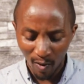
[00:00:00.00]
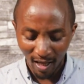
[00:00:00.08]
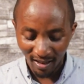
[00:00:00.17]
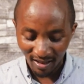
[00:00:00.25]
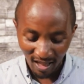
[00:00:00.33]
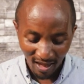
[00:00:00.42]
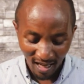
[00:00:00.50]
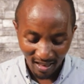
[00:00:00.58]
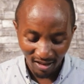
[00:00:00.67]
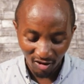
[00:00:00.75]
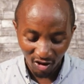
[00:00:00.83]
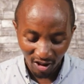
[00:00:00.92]
We can see
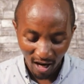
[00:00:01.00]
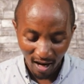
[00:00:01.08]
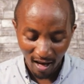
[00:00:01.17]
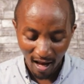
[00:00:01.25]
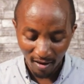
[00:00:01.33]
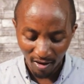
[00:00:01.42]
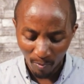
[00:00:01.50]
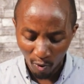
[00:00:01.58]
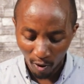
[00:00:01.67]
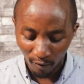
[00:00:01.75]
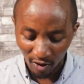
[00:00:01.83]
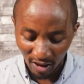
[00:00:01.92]
that in, in the
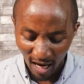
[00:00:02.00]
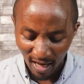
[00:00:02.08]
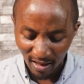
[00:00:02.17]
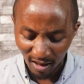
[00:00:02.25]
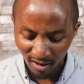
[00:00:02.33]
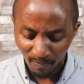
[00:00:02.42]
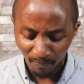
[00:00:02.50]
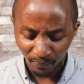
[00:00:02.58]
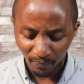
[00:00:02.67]
book of Judges,